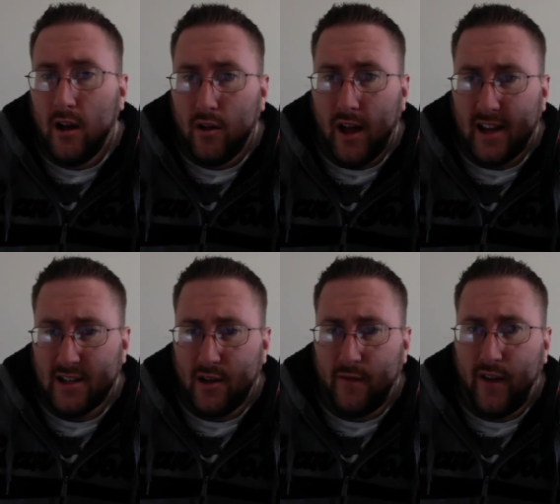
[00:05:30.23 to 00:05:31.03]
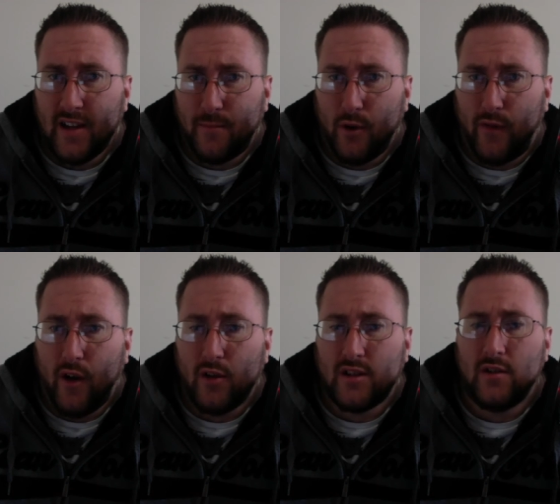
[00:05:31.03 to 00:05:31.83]
Like us on Facebook,
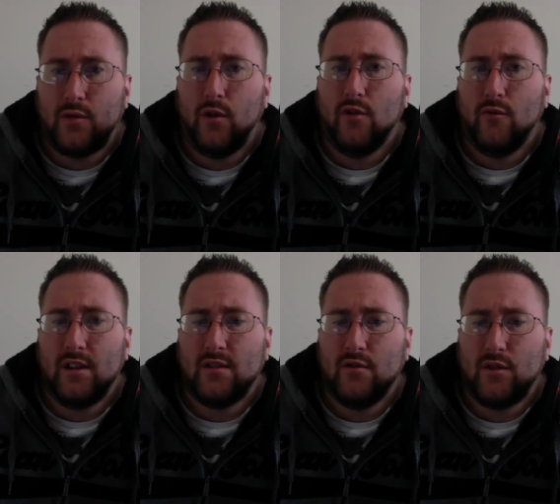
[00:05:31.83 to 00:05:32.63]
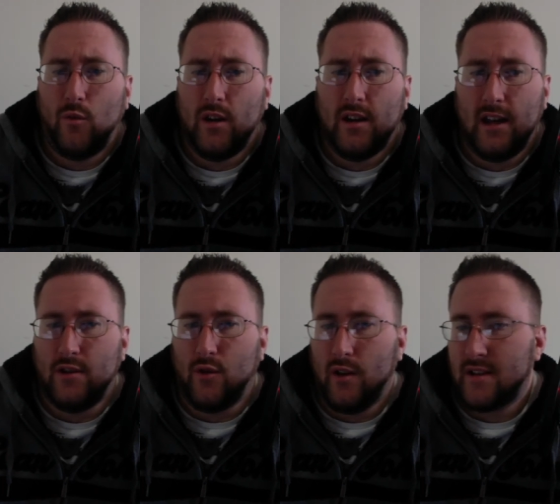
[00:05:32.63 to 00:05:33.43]
follow us on Twitter at Research and Win,
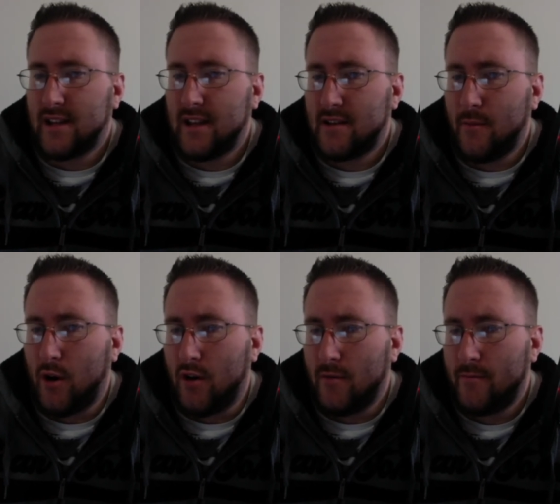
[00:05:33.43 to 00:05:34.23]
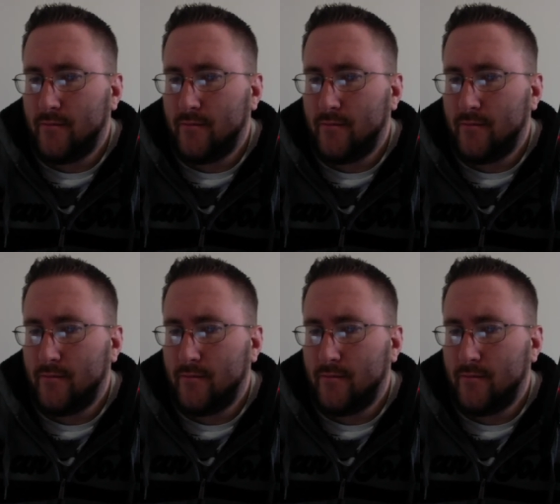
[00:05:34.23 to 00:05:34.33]
and join us again tomorrow.